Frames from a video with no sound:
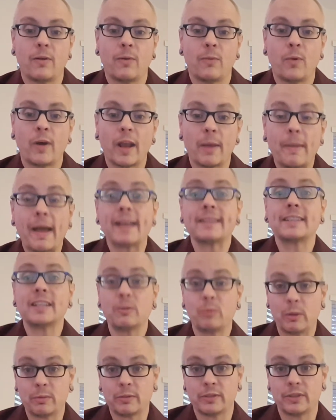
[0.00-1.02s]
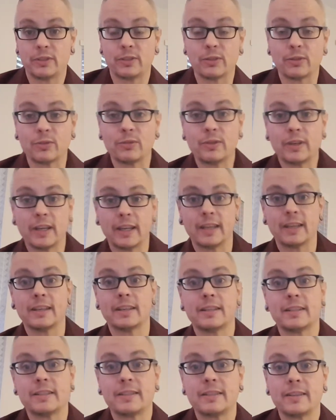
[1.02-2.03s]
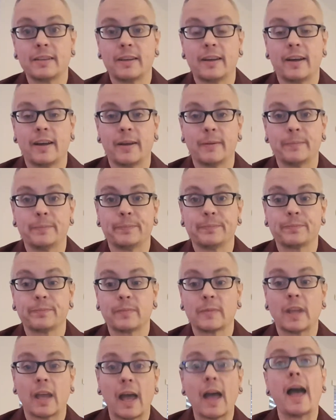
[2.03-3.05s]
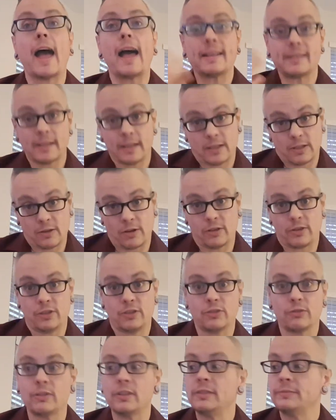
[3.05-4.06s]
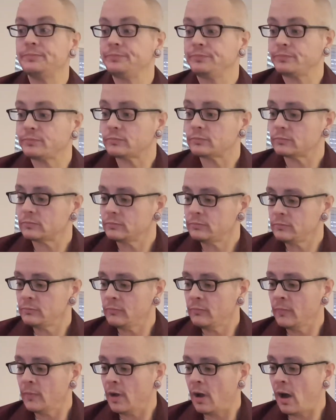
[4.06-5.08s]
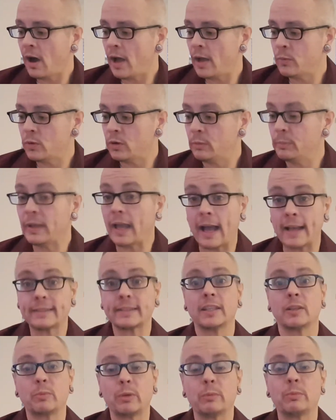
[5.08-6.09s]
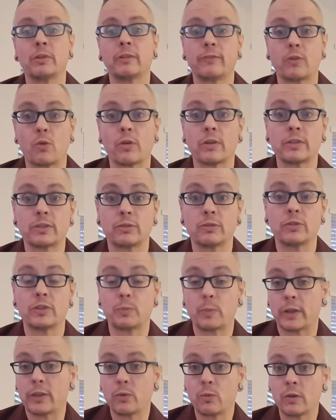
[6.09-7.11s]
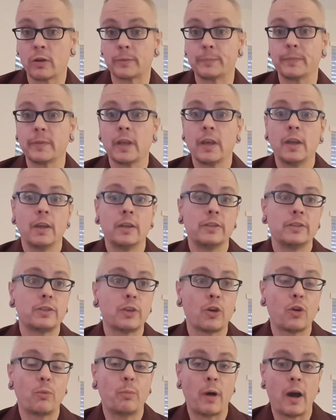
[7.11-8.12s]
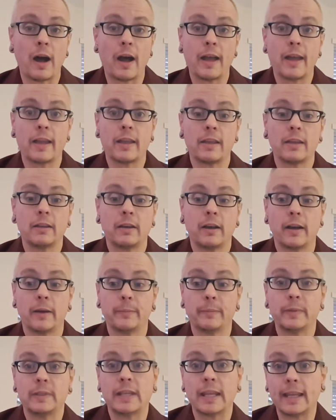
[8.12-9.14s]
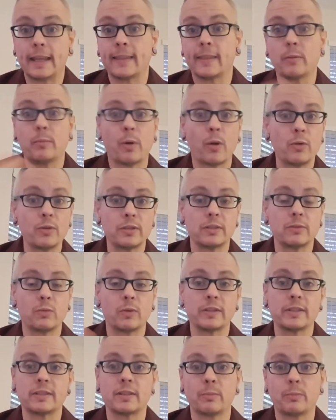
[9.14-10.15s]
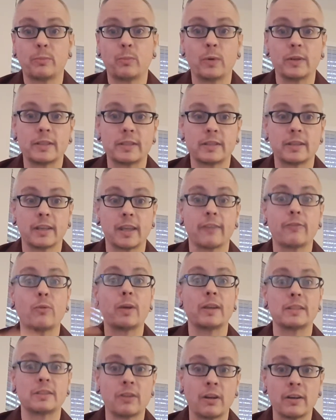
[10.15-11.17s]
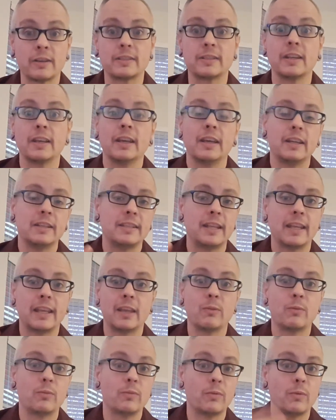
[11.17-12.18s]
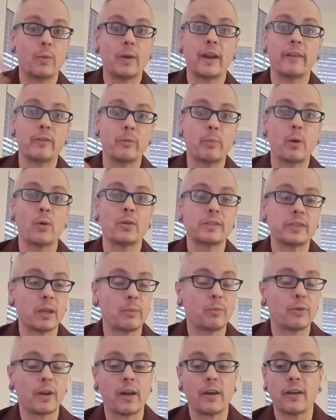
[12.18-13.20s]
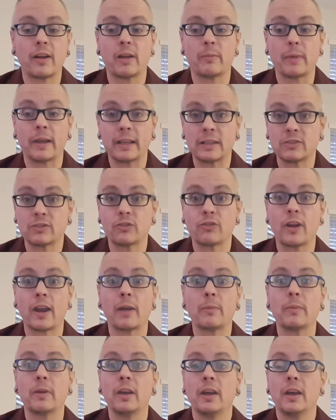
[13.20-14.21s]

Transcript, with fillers: What I'm asking people to do is, um, as I start to do it, I will be asking people, of course, to spread the word. So by um, taking the post once the once the giveaway starts, taking whatever post I put out on my Instagram,